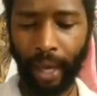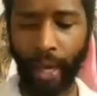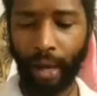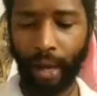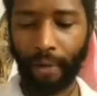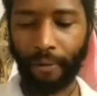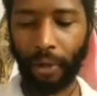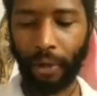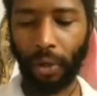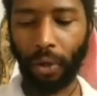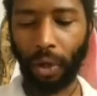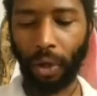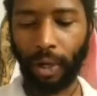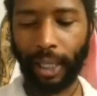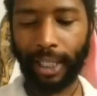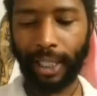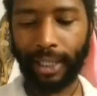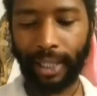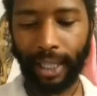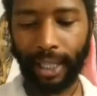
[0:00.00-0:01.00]
Few
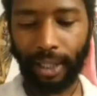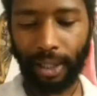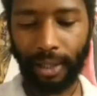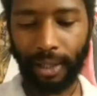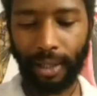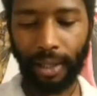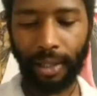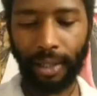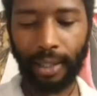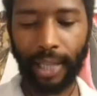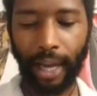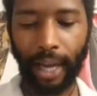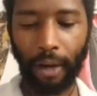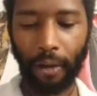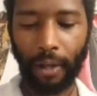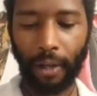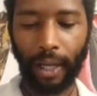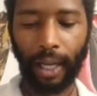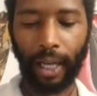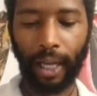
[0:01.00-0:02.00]
organizations in the South
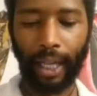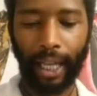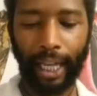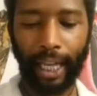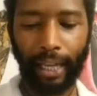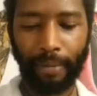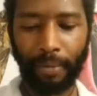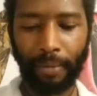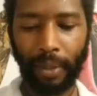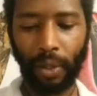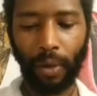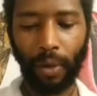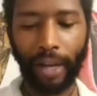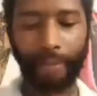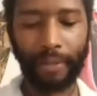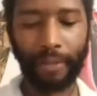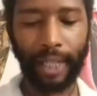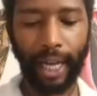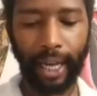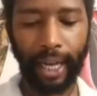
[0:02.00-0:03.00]
can claim to have
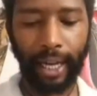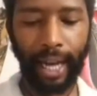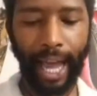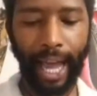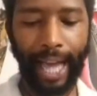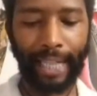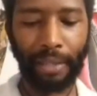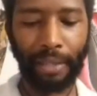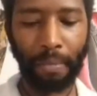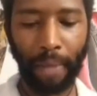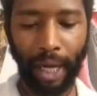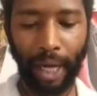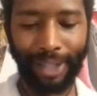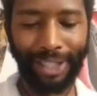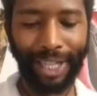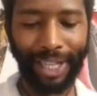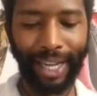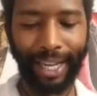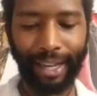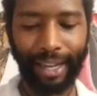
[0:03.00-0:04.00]
done as much
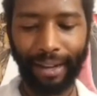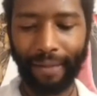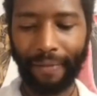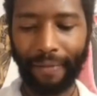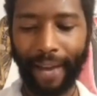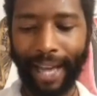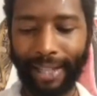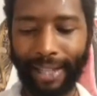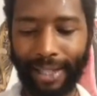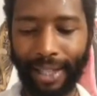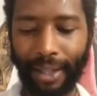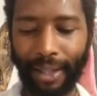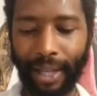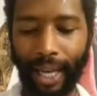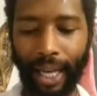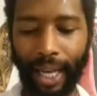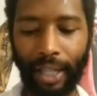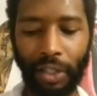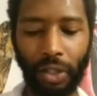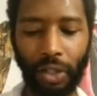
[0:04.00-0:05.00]
in advancing the
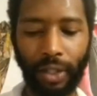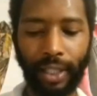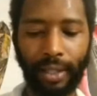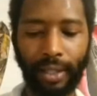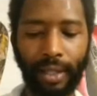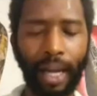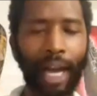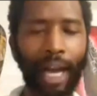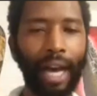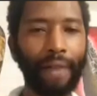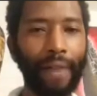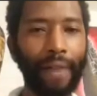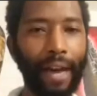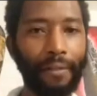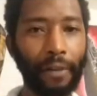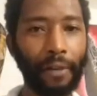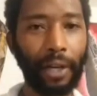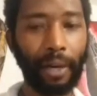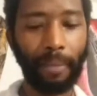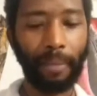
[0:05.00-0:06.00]
interest of
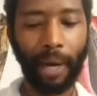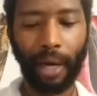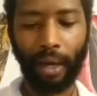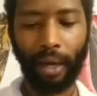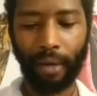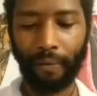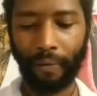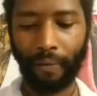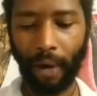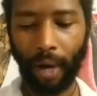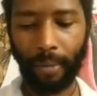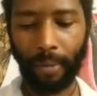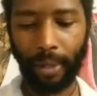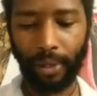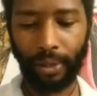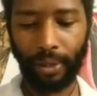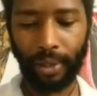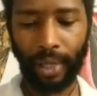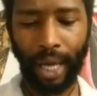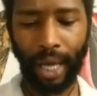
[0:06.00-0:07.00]
African American farmers,
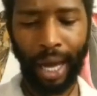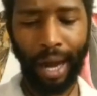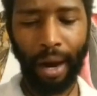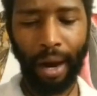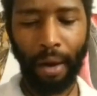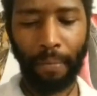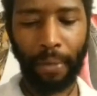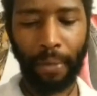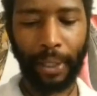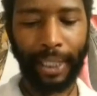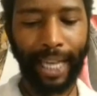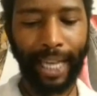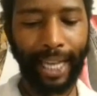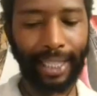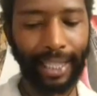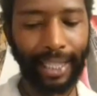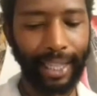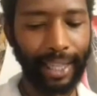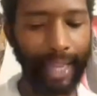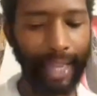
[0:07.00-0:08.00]

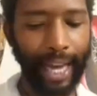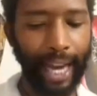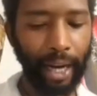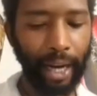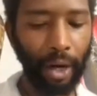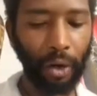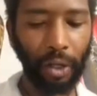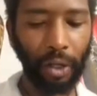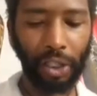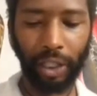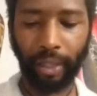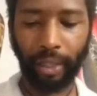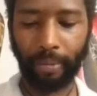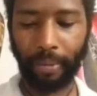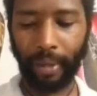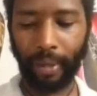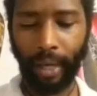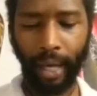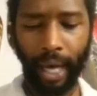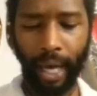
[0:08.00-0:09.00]
protecting land ownership,
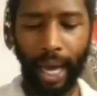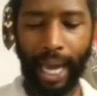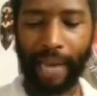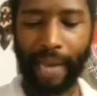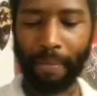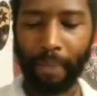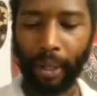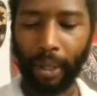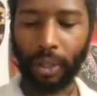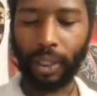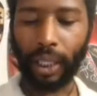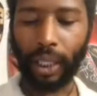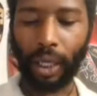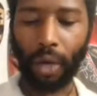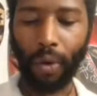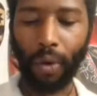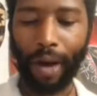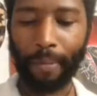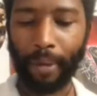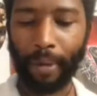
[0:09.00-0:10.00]
and building
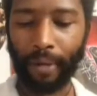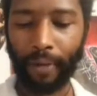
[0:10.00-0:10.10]
cooperative